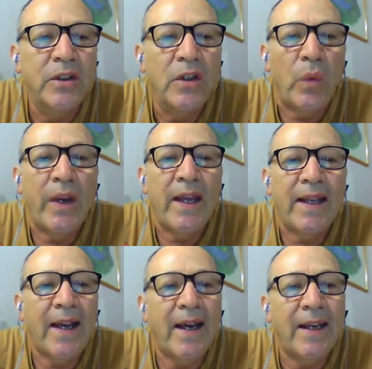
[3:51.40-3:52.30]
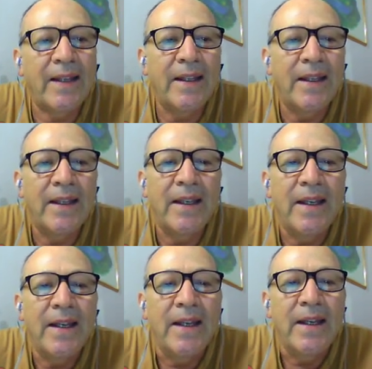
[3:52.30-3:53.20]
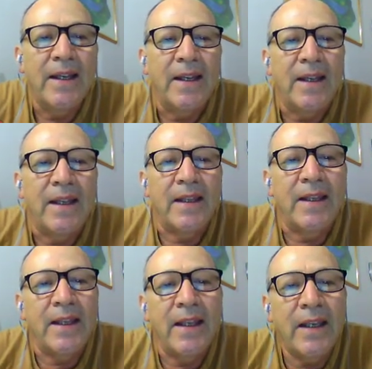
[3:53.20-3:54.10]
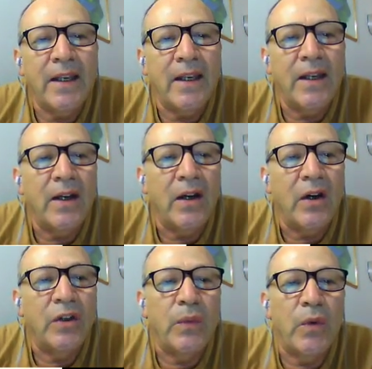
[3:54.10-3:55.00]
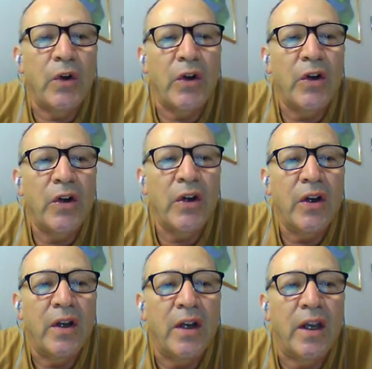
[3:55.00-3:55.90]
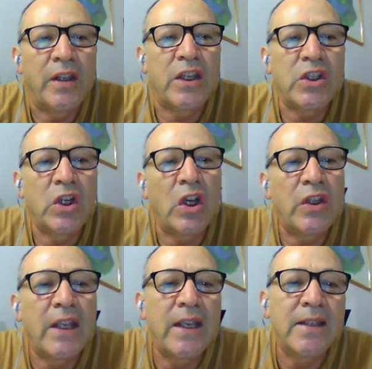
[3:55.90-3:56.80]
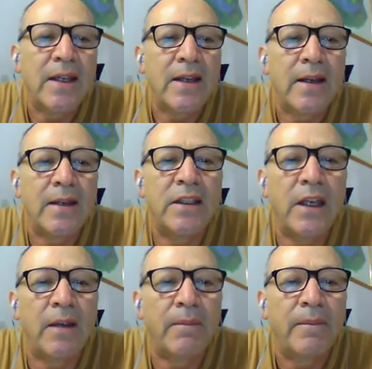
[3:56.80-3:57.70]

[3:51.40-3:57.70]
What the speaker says: We have cut the end of the word, and the result of this is gym.